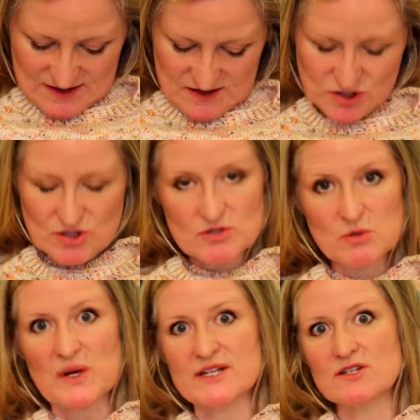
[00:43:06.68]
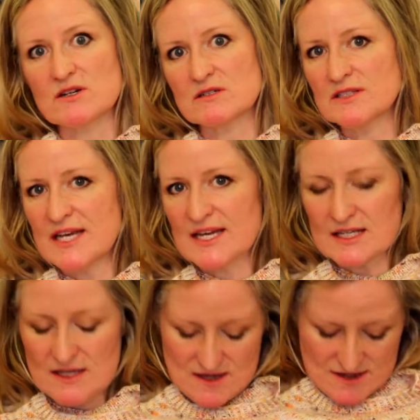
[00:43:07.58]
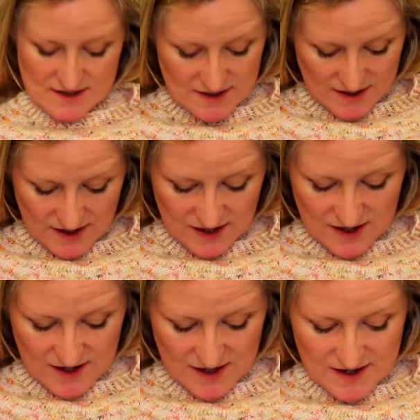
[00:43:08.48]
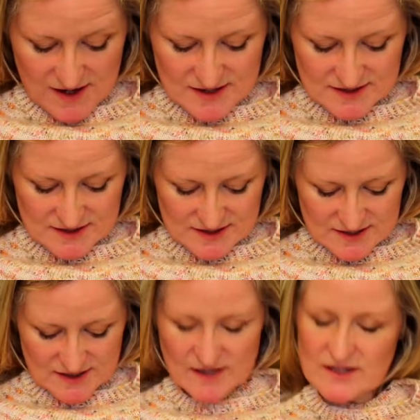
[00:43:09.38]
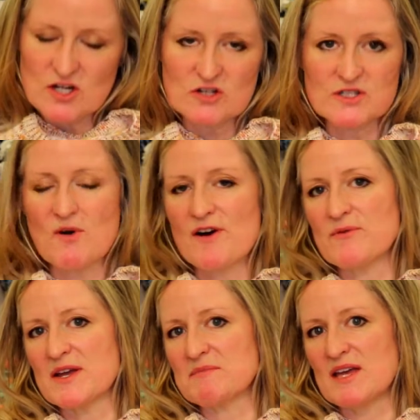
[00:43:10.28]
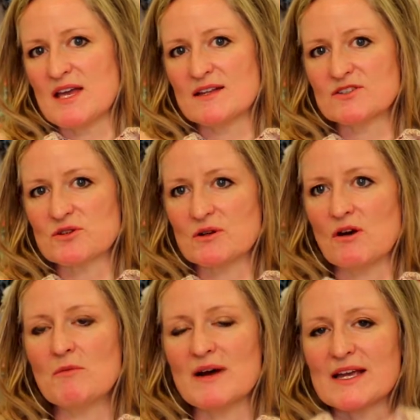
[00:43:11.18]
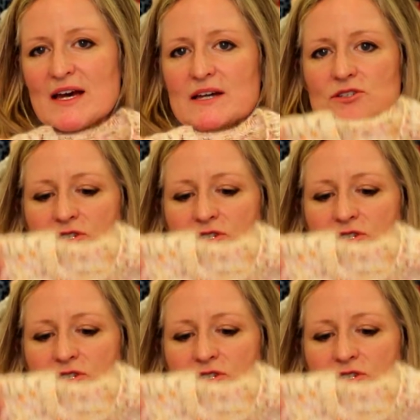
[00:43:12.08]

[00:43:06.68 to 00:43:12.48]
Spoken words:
You could do a white turtleneck, and you know, some off-white pants. Or, oh my gosh,